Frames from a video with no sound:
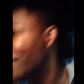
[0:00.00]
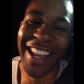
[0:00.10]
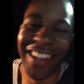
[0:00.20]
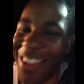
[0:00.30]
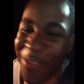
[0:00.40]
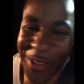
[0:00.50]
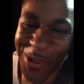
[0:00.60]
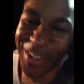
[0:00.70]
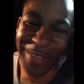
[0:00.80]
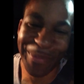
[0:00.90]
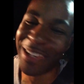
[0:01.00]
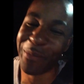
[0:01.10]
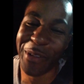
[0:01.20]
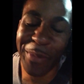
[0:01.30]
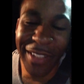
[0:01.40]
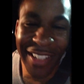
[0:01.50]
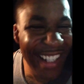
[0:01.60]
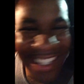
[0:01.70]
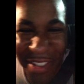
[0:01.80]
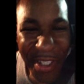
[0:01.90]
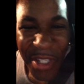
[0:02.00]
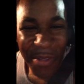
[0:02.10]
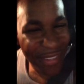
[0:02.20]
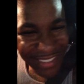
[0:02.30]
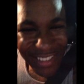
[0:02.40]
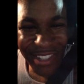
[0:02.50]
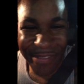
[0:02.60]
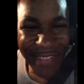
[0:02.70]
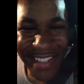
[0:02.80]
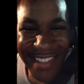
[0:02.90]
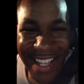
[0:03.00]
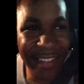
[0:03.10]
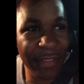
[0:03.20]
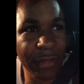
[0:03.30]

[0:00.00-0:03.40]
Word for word: I love recording in public. People looking like, what is he on FaceTime?